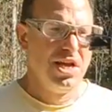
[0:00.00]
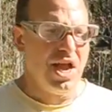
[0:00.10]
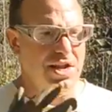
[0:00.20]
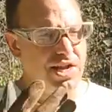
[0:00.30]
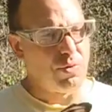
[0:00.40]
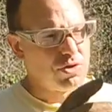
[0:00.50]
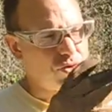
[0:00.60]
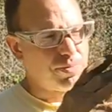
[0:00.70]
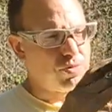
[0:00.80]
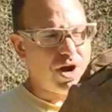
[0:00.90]
and then I went through
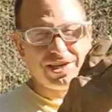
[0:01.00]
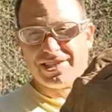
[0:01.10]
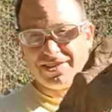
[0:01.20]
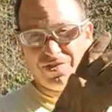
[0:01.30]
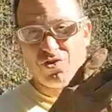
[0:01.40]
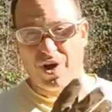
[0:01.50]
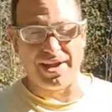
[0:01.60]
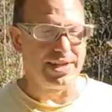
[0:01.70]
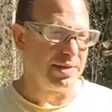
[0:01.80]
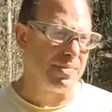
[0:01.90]
the process of
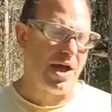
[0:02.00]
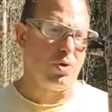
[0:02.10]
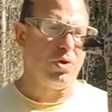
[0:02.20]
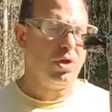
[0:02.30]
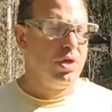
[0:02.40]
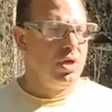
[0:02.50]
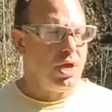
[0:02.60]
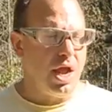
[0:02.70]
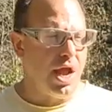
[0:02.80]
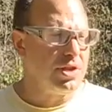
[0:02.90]
grinding them out
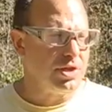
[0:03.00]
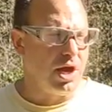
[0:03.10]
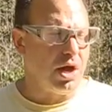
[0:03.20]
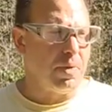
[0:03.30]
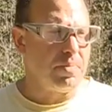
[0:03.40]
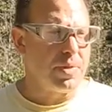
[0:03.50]
and